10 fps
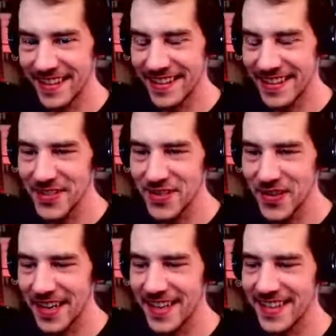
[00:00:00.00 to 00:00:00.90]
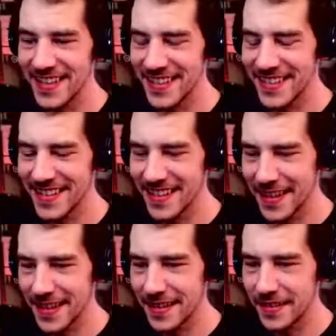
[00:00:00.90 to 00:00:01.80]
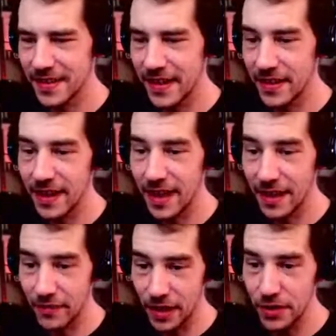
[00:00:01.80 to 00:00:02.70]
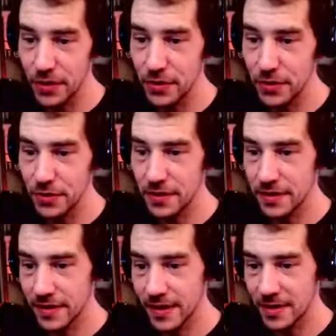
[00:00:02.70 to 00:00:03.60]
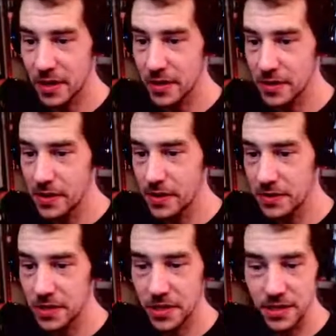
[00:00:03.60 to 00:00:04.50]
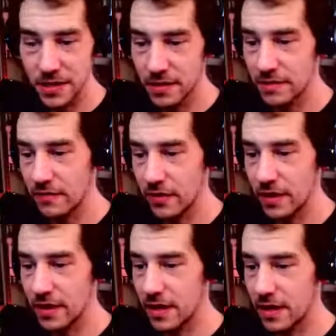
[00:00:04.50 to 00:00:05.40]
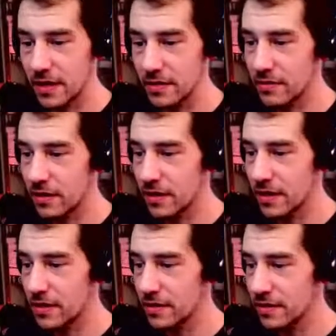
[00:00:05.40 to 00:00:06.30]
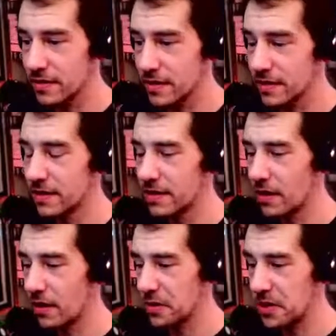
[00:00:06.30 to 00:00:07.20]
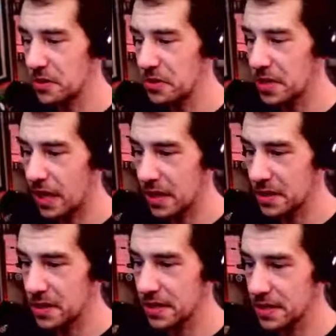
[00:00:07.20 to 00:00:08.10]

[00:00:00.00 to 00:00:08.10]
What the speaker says: That's right. And then having you as co-host, Greg, can't go wrong. Constant sass.